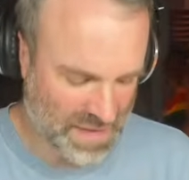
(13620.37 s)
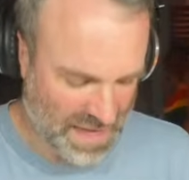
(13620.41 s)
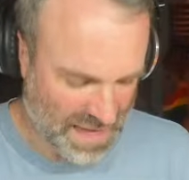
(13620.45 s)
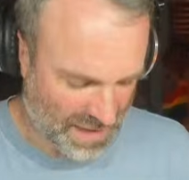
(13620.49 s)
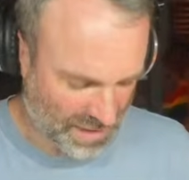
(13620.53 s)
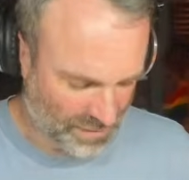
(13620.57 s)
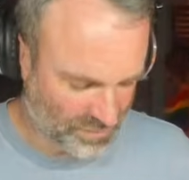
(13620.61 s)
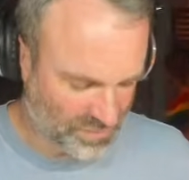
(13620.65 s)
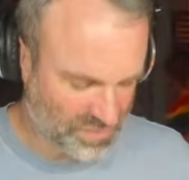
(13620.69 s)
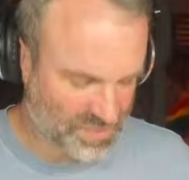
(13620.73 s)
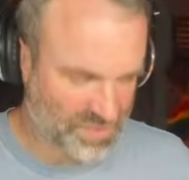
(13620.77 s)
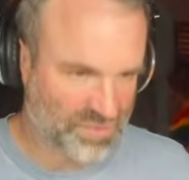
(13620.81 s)

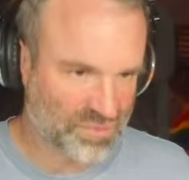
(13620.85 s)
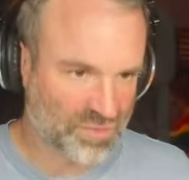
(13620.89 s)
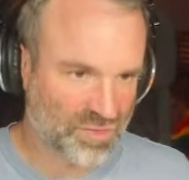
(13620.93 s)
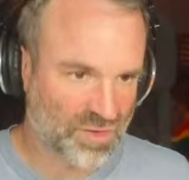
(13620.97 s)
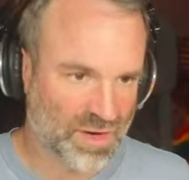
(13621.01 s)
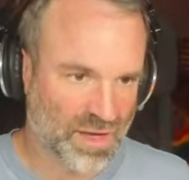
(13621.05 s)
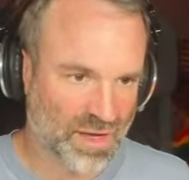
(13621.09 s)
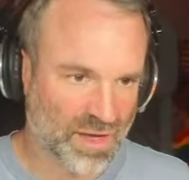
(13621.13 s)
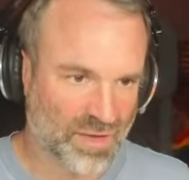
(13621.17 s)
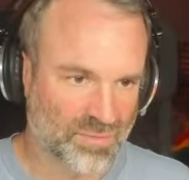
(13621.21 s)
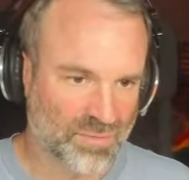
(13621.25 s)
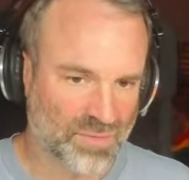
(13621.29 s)
just trying
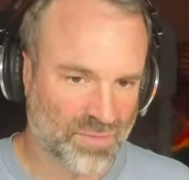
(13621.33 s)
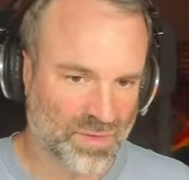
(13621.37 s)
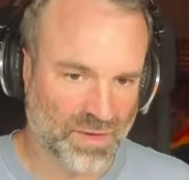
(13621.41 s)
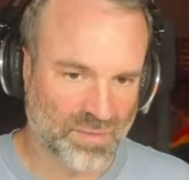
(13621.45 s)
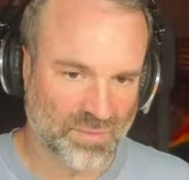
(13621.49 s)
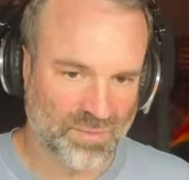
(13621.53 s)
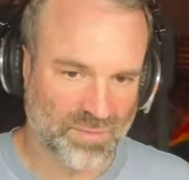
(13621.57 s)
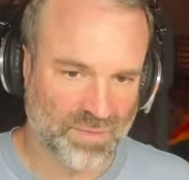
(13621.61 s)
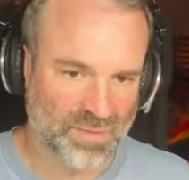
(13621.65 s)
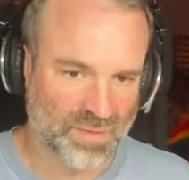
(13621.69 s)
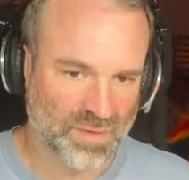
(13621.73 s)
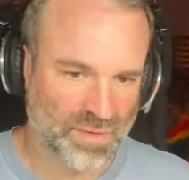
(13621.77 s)
to.
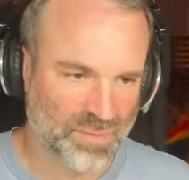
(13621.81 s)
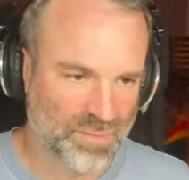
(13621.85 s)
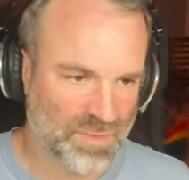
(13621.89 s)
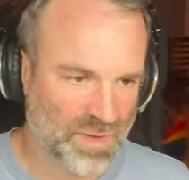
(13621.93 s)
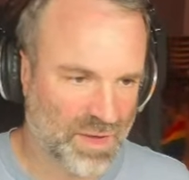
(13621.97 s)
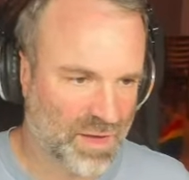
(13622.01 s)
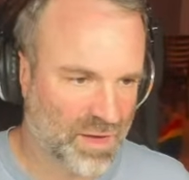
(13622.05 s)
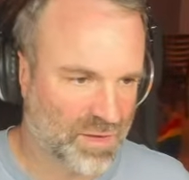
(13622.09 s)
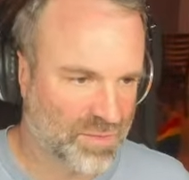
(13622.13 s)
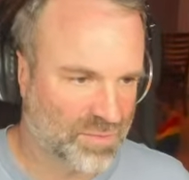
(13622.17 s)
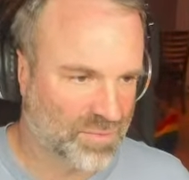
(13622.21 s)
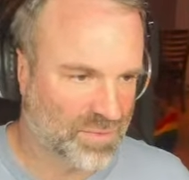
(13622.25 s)

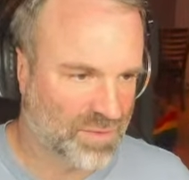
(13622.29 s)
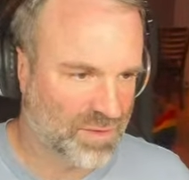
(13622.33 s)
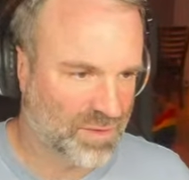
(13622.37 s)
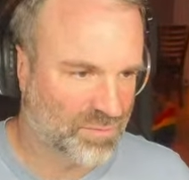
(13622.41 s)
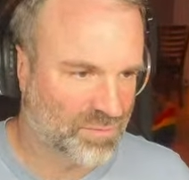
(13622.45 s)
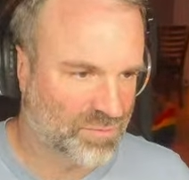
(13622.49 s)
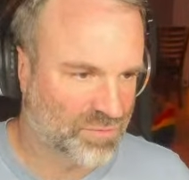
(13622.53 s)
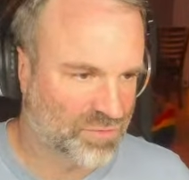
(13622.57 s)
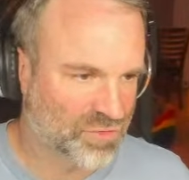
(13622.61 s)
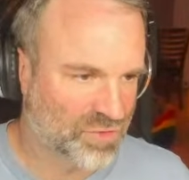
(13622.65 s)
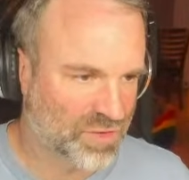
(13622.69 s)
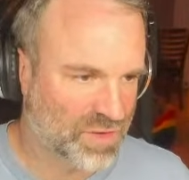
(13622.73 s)
I'm
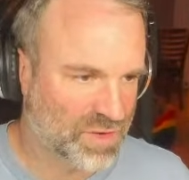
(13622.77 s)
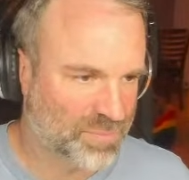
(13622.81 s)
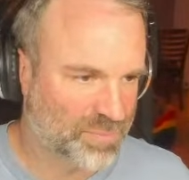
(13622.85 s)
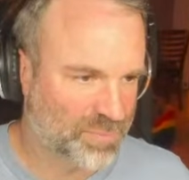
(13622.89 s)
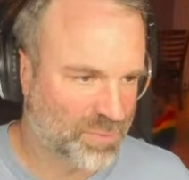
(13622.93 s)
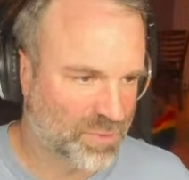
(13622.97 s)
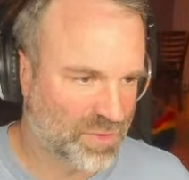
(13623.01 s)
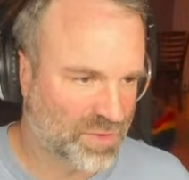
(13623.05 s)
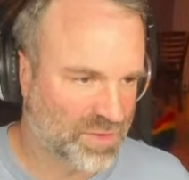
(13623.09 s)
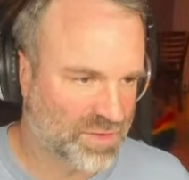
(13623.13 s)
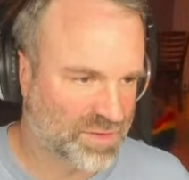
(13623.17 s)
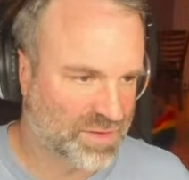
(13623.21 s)
trying to
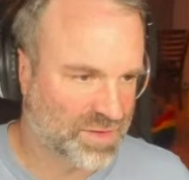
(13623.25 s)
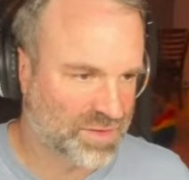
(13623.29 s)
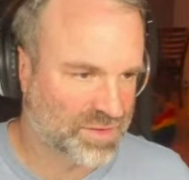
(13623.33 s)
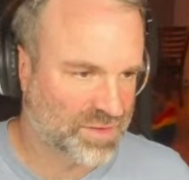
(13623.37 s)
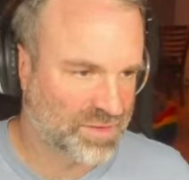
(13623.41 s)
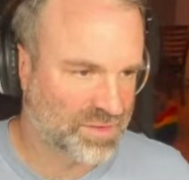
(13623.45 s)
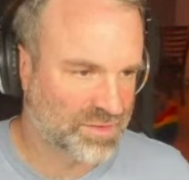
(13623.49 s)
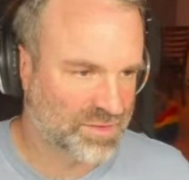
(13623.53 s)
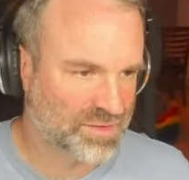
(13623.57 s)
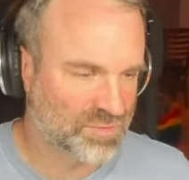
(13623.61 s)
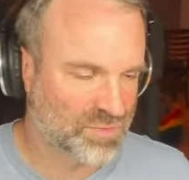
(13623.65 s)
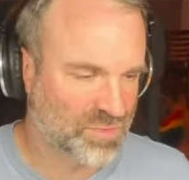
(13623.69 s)
push this
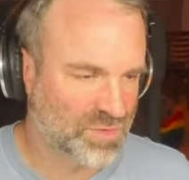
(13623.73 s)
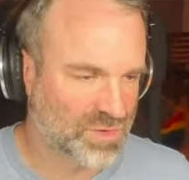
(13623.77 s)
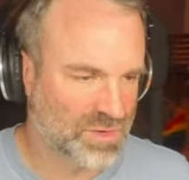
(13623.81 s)
instrument